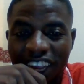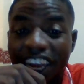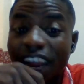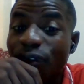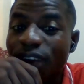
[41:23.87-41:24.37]
And
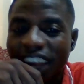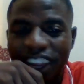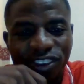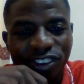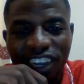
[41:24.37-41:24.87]
I really
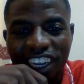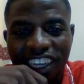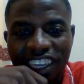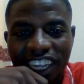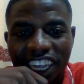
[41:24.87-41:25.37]
enjoy
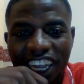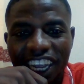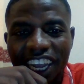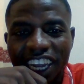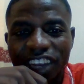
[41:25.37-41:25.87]
it.
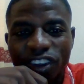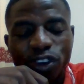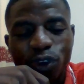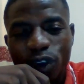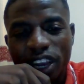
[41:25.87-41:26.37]
And not
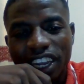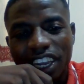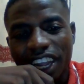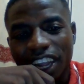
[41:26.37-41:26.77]
only the